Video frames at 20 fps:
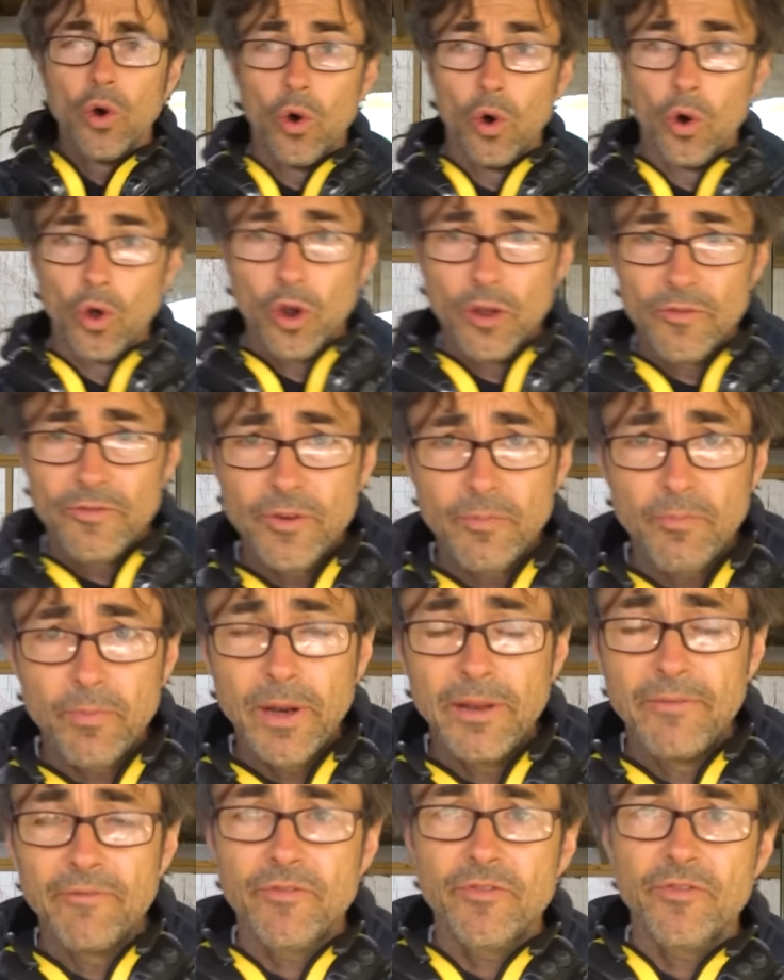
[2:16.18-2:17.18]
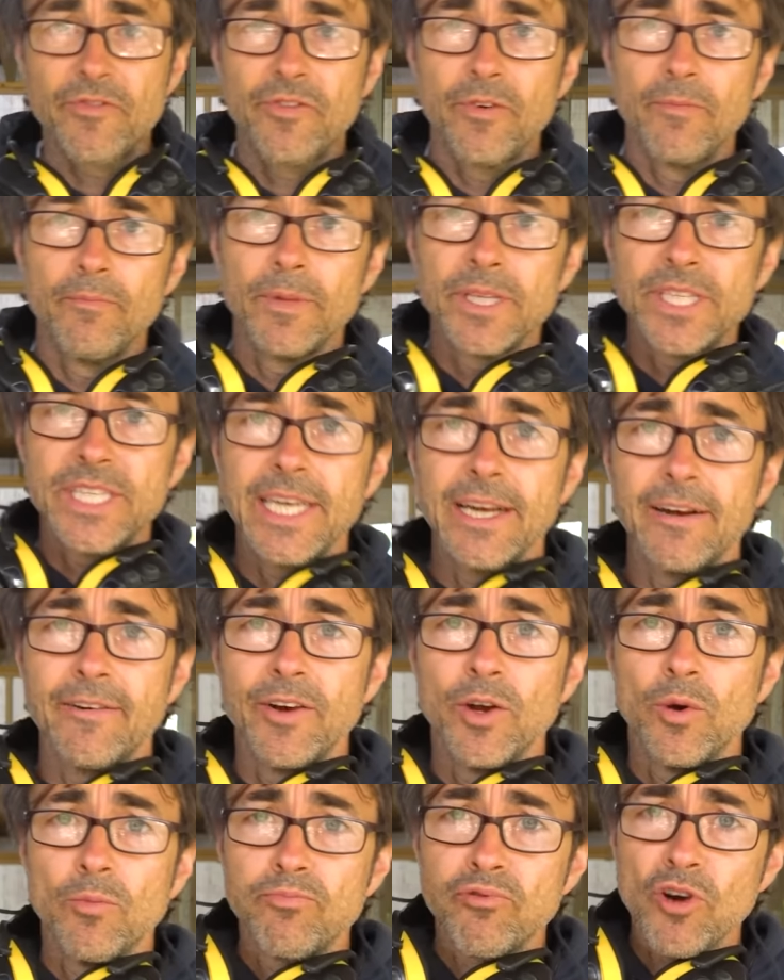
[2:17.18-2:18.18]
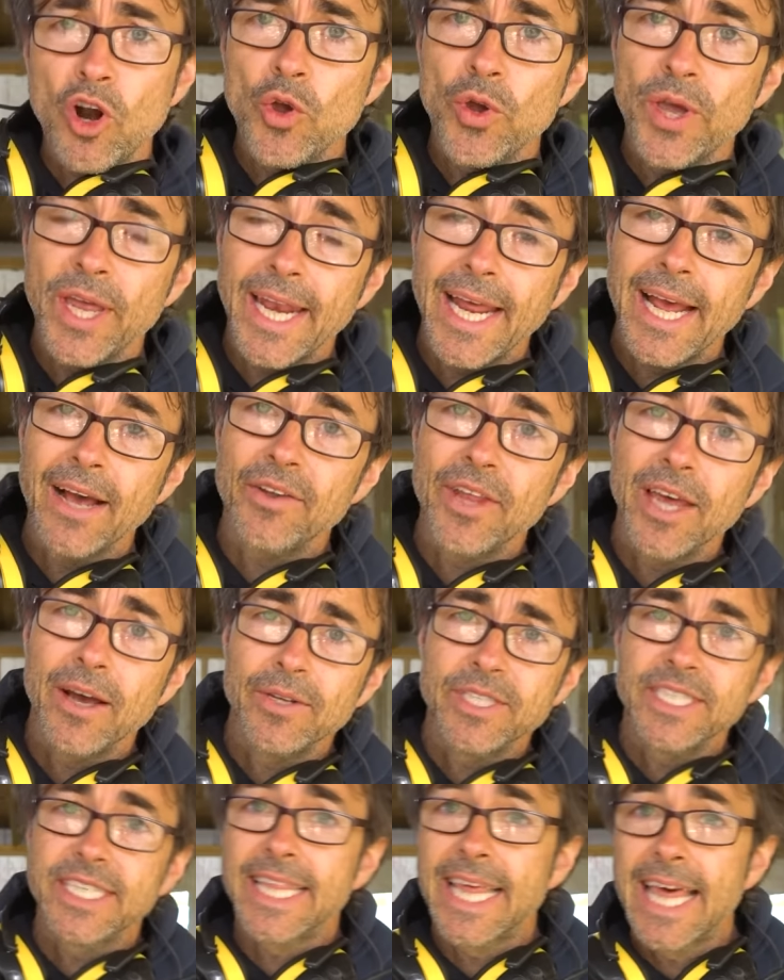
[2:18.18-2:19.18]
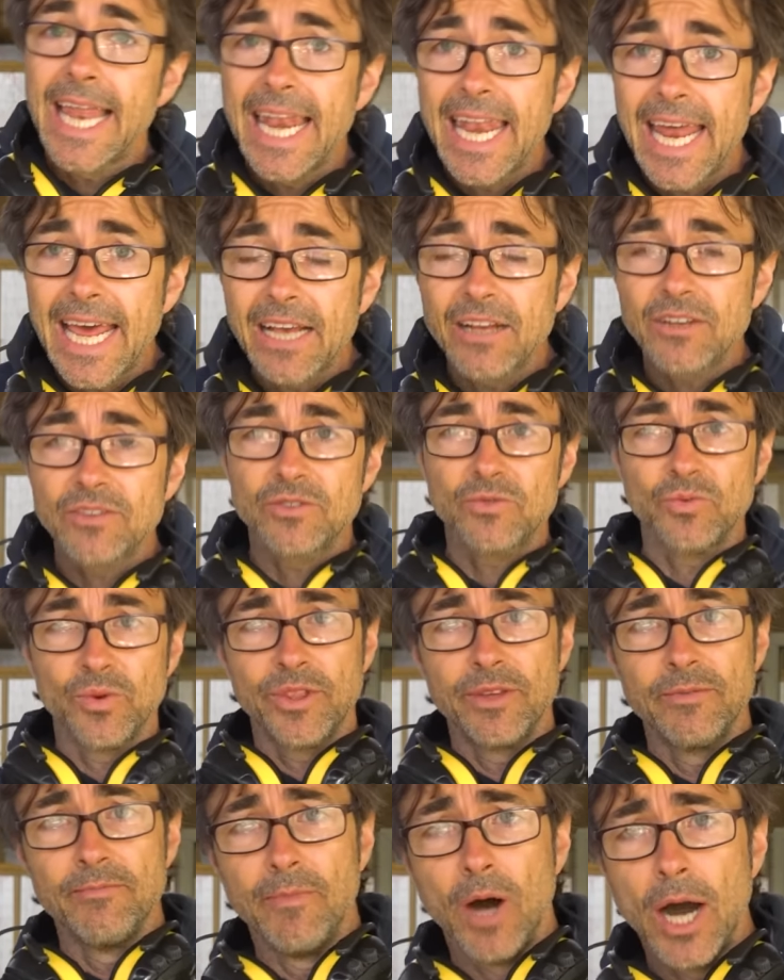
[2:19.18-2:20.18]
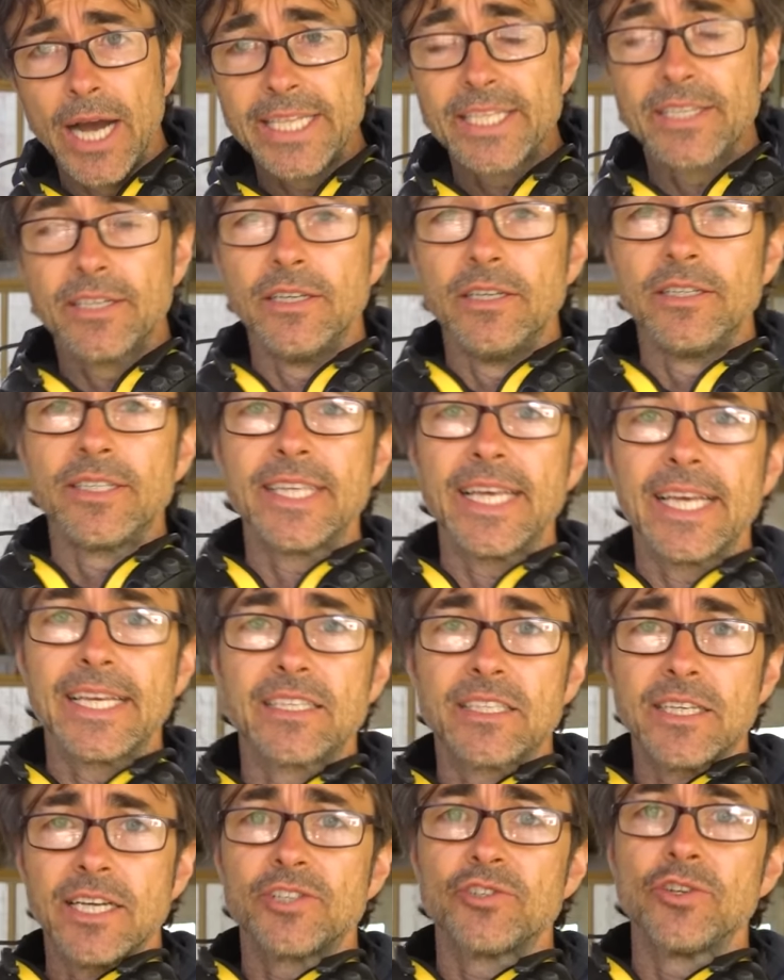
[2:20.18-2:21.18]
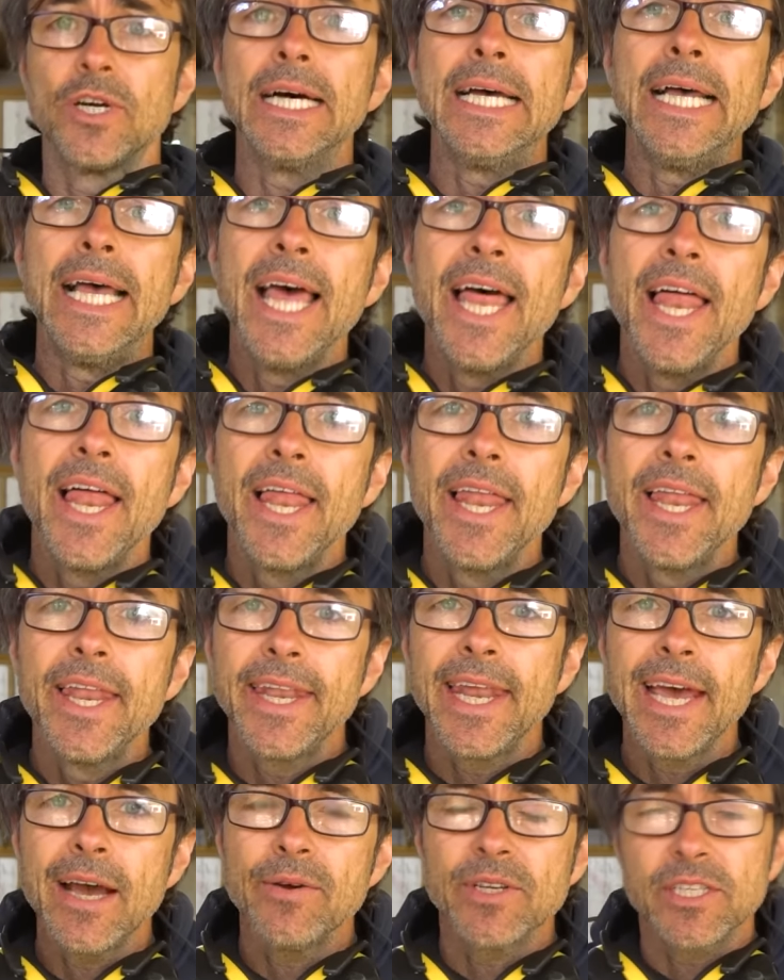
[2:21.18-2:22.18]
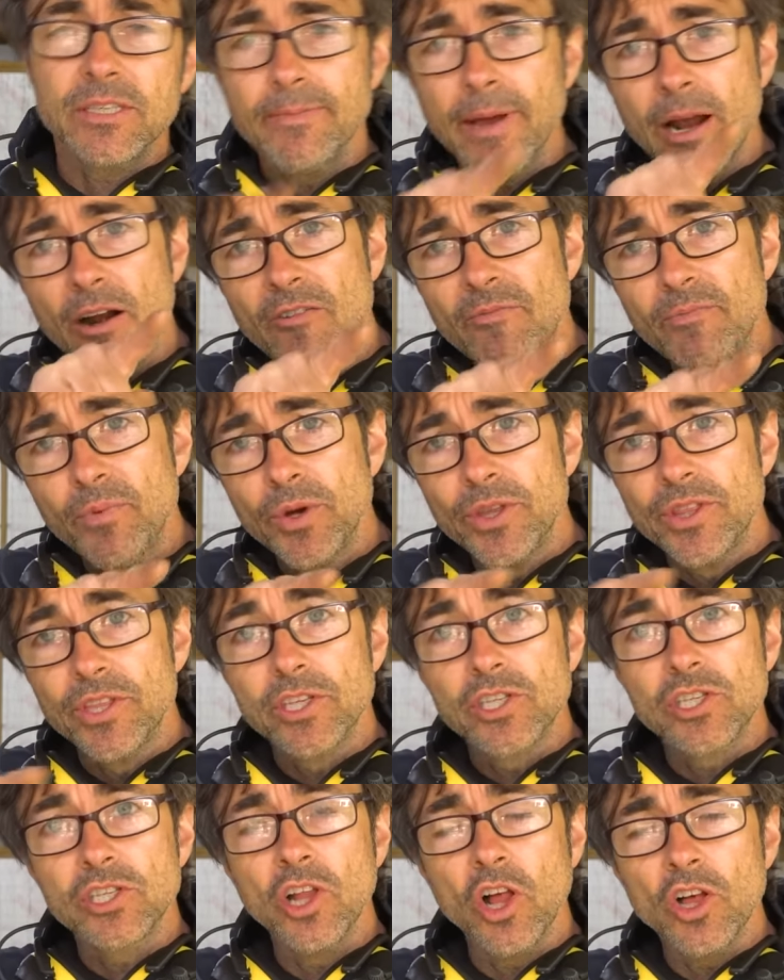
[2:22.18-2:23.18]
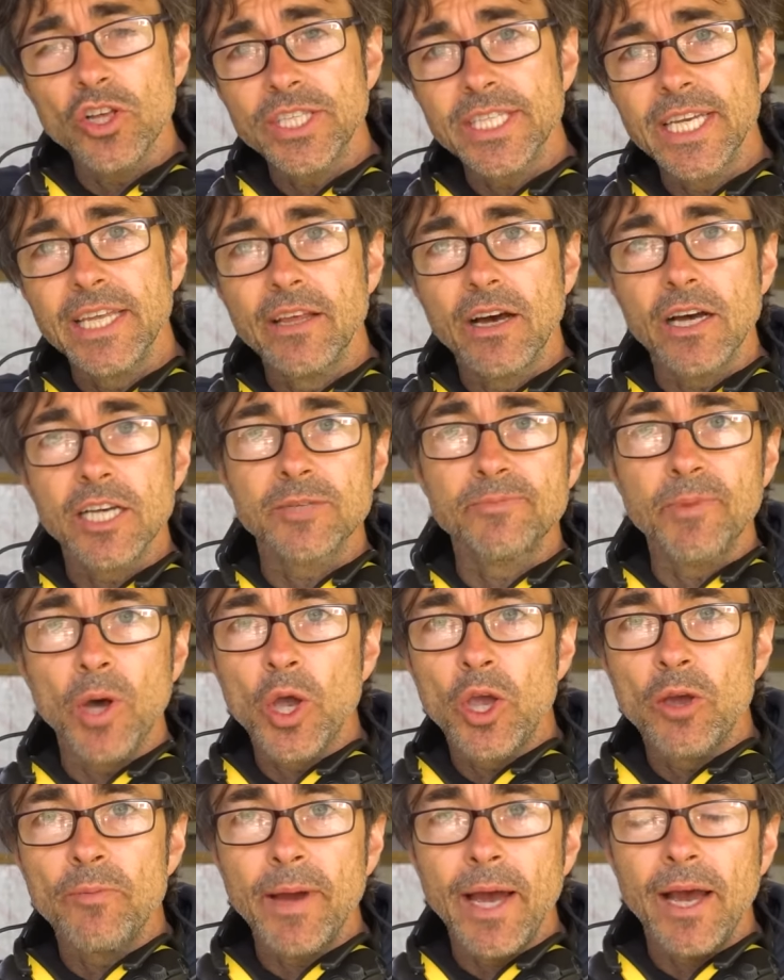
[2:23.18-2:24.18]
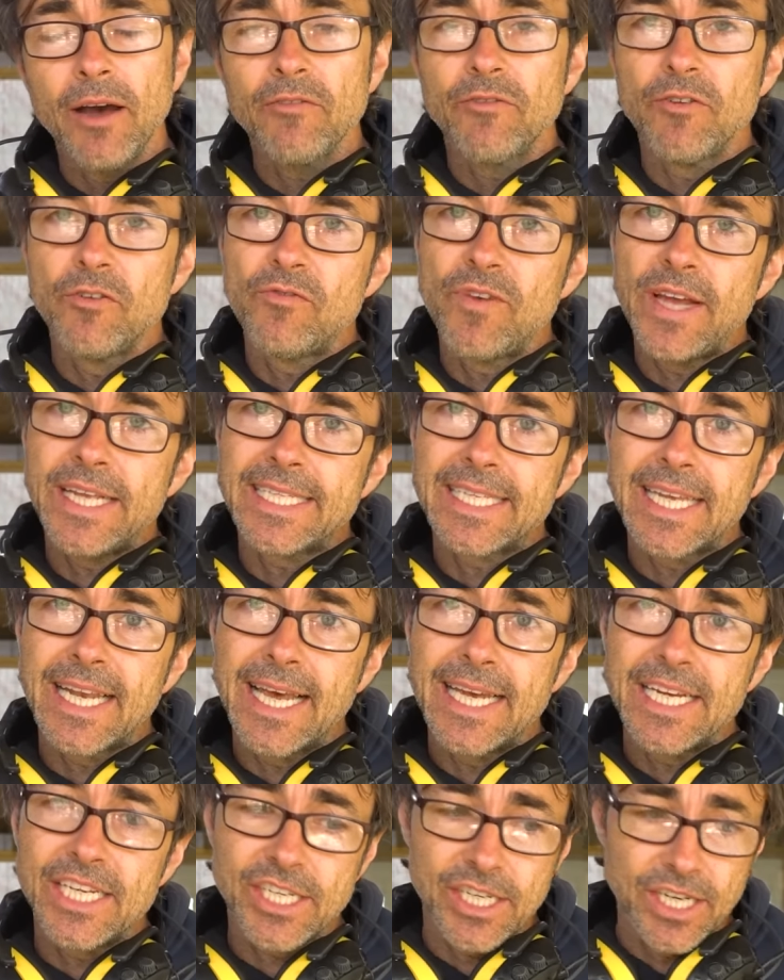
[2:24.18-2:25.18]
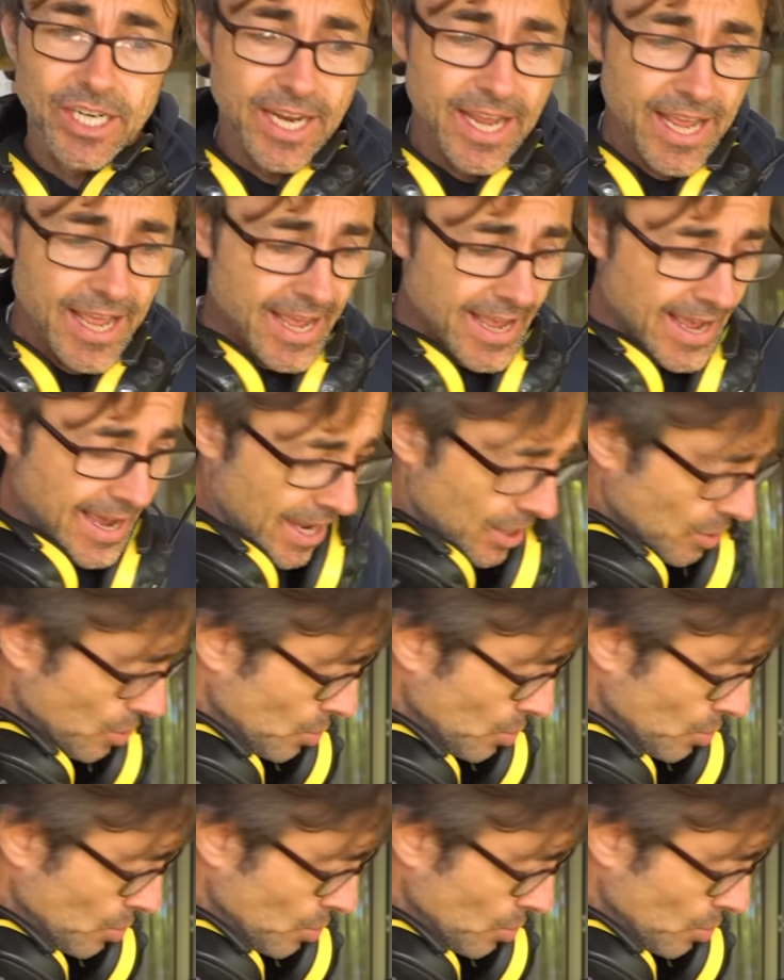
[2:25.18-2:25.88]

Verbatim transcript: all of the plinth material broken out now into their lengths with the miters, etc. Now it's a matter of putting the slots in that I spoke about for ventilation, and